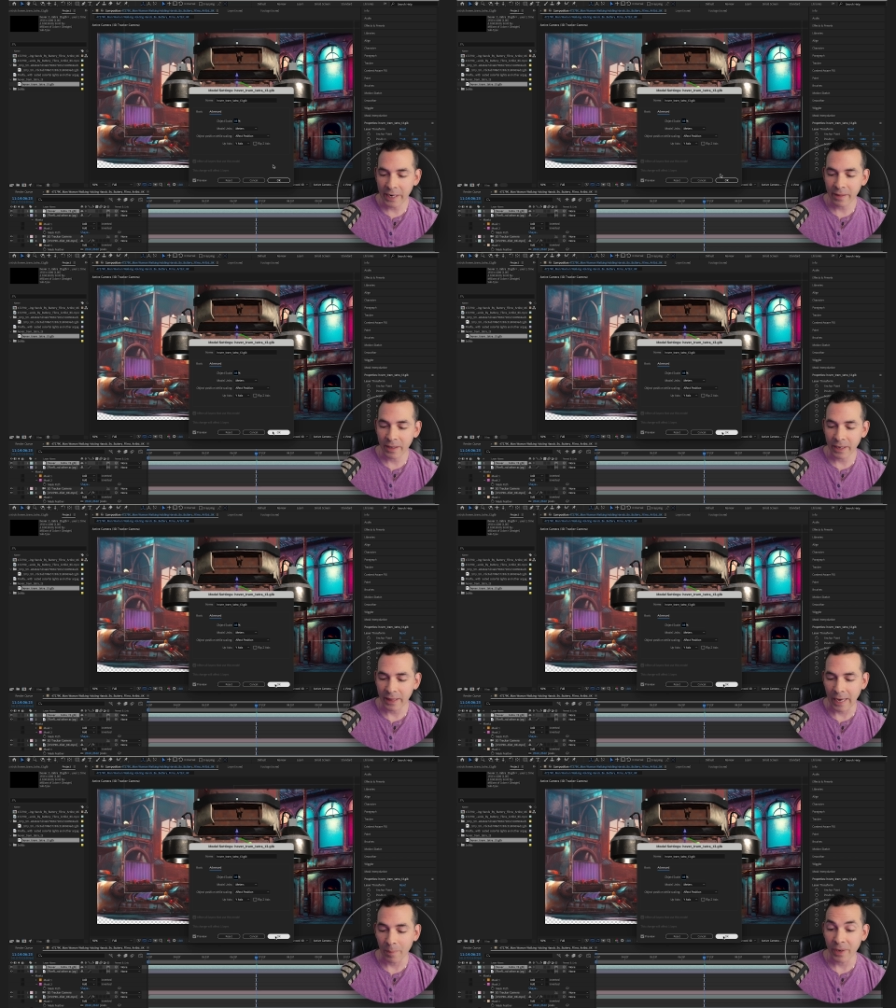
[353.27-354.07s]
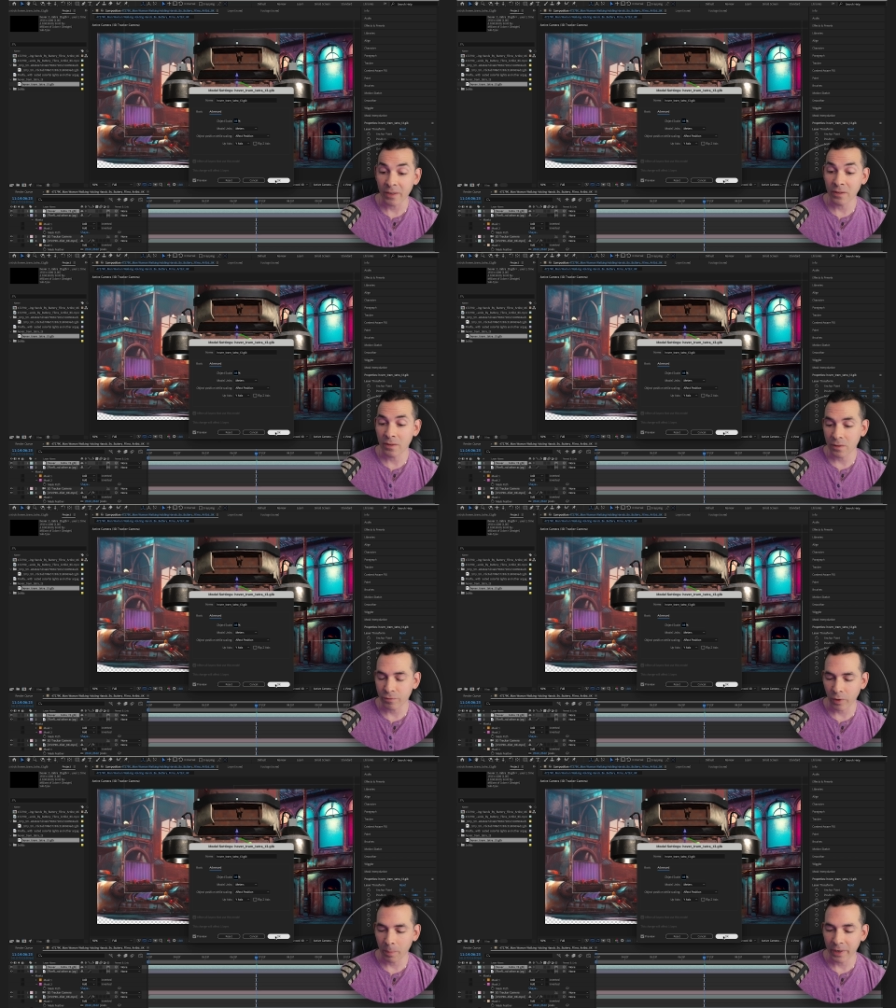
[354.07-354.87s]
anything like that because this is
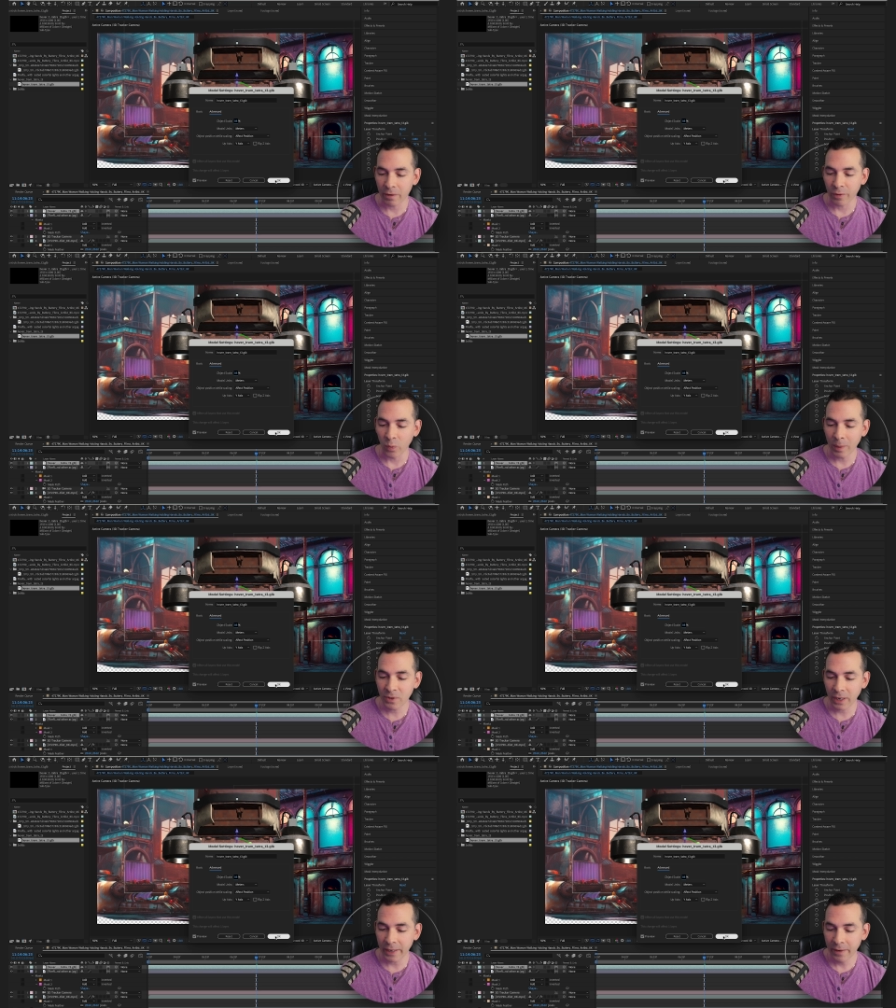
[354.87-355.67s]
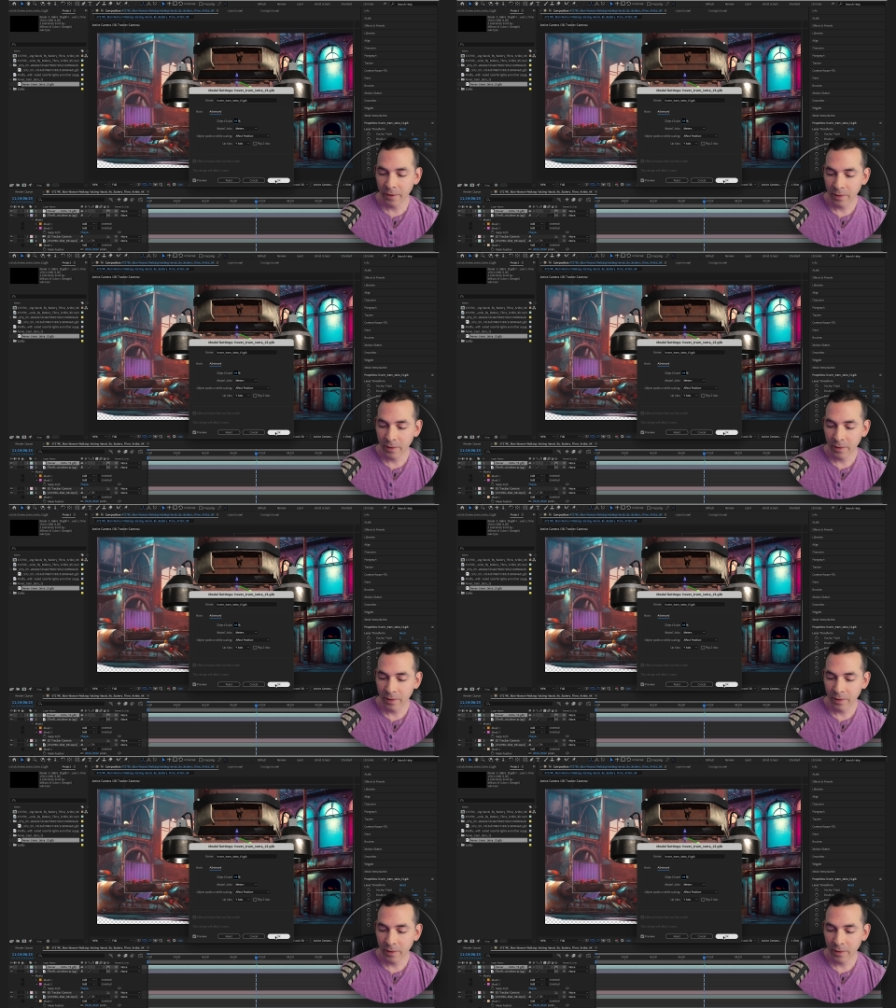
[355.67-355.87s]
from a different website.